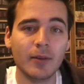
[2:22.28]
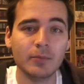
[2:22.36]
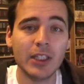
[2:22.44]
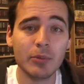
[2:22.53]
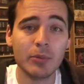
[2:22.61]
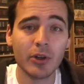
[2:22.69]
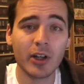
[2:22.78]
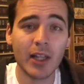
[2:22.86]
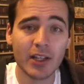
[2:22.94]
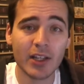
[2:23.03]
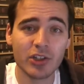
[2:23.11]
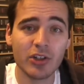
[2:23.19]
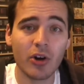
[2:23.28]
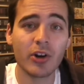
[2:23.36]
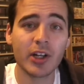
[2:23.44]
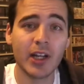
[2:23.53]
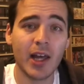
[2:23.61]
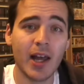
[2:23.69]
keep your collection
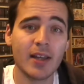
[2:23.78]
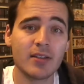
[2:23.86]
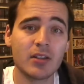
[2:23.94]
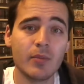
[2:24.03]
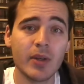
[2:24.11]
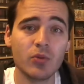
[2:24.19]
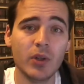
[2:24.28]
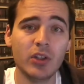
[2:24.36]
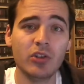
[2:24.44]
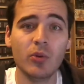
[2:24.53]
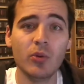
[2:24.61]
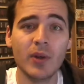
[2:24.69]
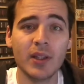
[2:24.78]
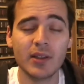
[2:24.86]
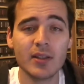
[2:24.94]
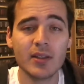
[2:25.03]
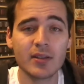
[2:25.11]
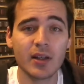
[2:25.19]
organized. The best way to do it
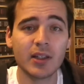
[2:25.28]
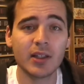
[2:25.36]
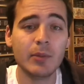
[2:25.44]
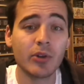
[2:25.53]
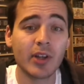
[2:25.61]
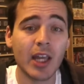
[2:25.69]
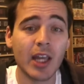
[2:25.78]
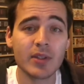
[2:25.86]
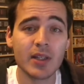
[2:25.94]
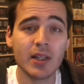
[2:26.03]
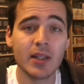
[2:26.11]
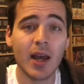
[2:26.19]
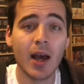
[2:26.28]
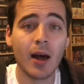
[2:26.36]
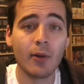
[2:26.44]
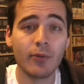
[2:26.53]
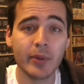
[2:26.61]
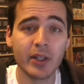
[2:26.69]
is keep your games in
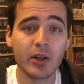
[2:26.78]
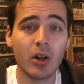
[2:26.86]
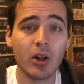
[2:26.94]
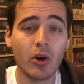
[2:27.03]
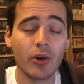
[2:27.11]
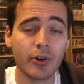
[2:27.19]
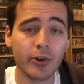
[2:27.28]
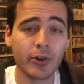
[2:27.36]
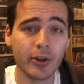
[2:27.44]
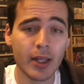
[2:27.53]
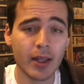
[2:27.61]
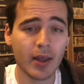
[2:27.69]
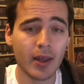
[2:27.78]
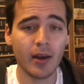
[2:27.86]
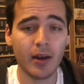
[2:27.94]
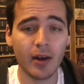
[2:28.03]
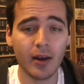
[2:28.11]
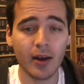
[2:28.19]
alphabetical order.
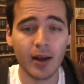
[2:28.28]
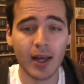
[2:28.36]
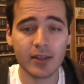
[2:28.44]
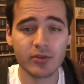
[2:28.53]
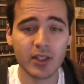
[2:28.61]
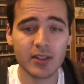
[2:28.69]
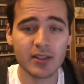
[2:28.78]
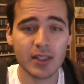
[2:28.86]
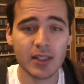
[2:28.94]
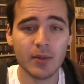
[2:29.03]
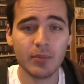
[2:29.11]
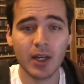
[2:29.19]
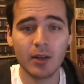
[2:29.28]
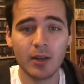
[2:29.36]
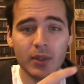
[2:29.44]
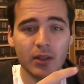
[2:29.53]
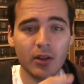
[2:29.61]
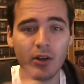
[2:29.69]
As you can see behind
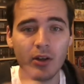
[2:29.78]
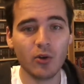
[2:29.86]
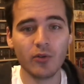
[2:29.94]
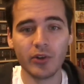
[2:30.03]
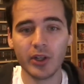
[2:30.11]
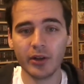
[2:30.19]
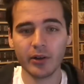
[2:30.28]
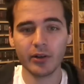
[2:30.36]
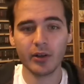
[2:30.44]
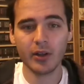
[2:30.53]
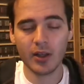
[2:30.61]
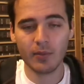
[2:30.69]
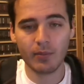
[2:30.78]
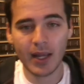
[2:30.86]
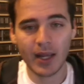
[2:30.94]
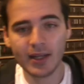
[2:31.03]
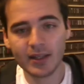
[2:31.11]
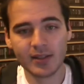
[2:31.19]
me over here, my NES